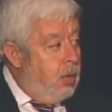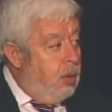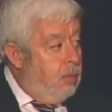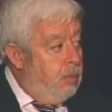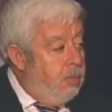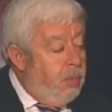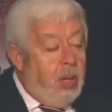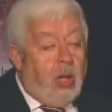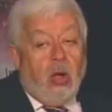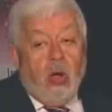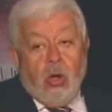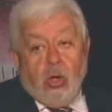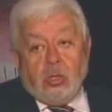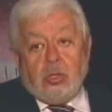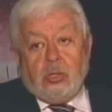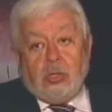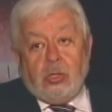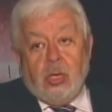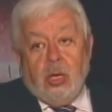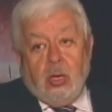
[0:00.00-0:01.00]

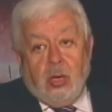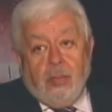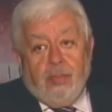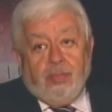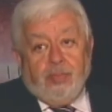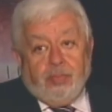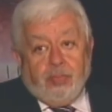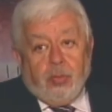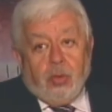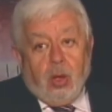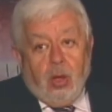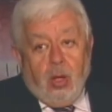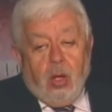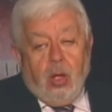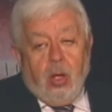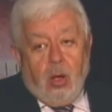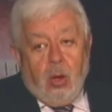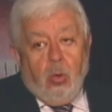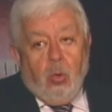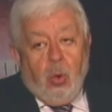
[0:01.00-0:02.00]
because
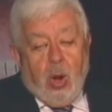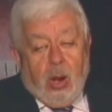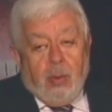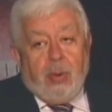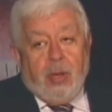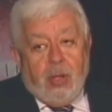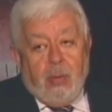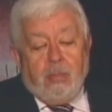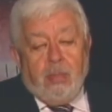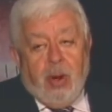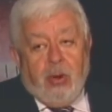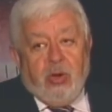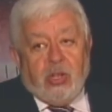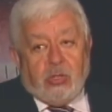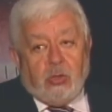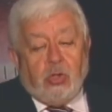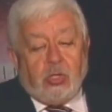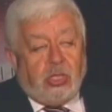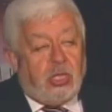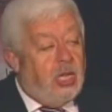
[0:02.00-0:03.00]
we are being very
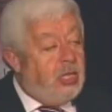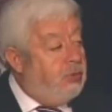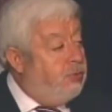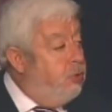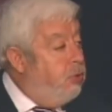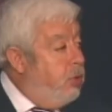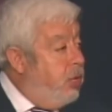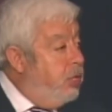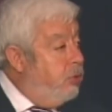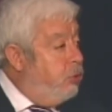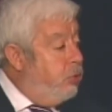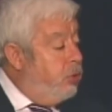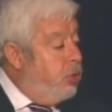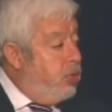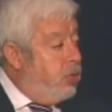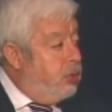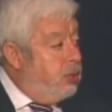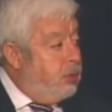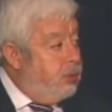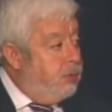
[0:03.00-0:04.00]
successful into
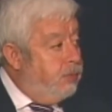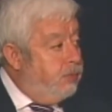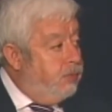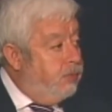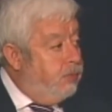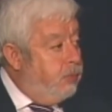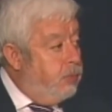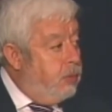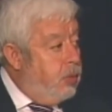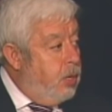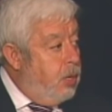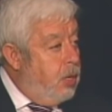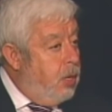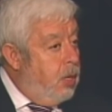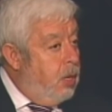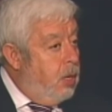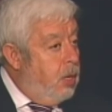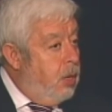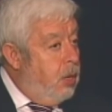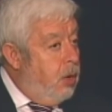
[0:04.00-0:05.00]
this.
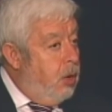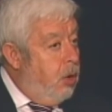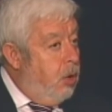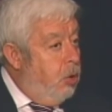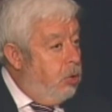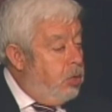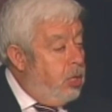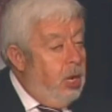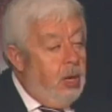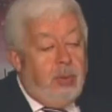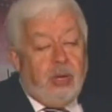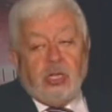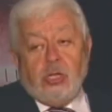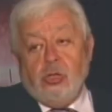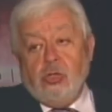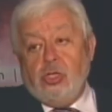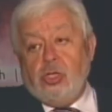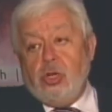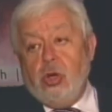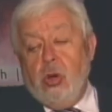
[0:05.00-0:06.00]
Our
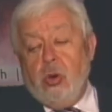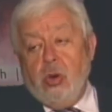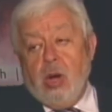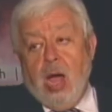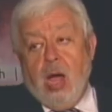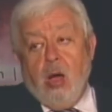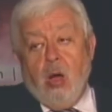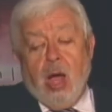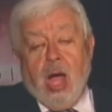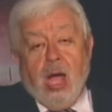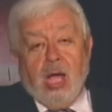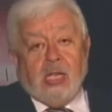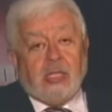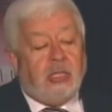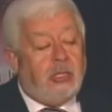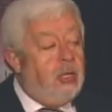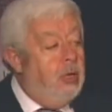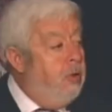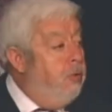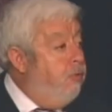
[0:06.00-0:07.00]
television show now
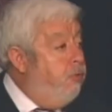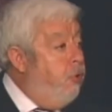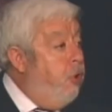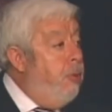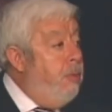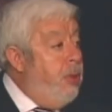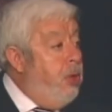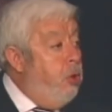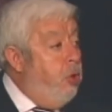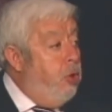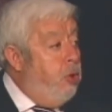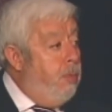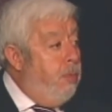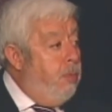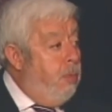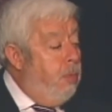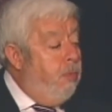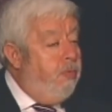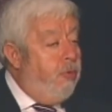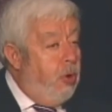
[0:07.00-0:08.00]
has 4
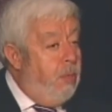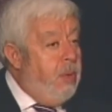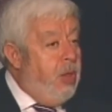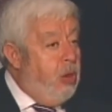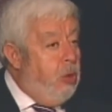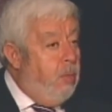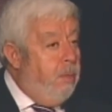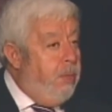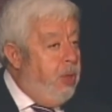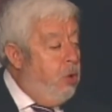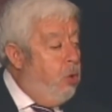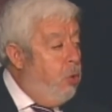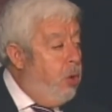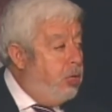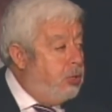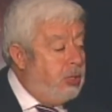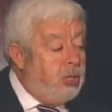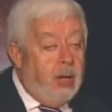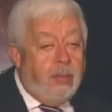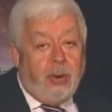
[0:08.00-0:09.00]
million, 4 million
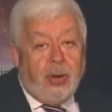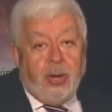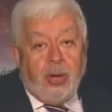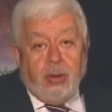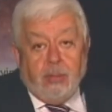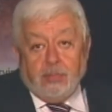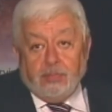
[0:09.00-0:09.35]
viewers every